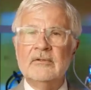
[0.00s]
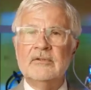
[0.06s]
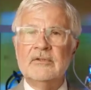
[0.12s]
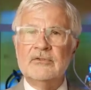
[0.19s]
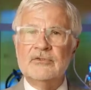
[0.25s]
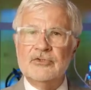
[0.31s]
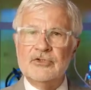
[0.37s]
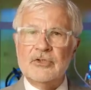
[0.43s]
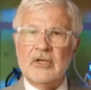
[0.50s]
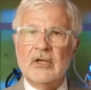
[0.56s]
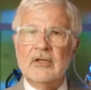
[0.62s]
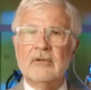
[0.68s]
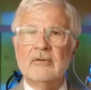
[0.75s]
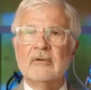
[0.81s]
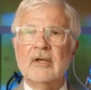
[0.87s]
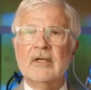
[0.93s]
to
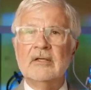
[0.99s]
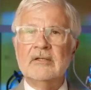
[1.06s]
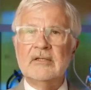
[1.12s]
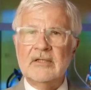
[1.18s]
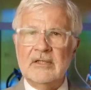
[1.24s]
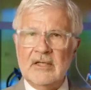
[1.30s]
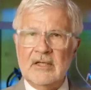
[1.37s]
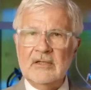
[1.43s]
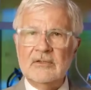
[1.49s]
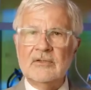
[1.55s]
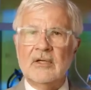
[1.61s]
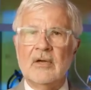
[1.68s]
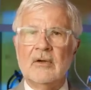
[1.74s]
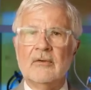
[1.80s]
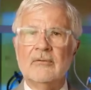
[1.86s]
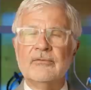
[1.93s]
generate
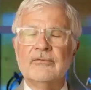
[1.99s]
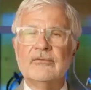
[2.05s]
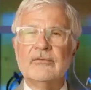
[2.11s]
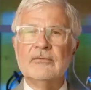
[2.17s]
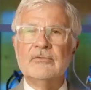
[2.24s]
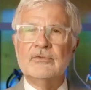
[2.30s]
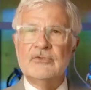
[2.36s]
ketones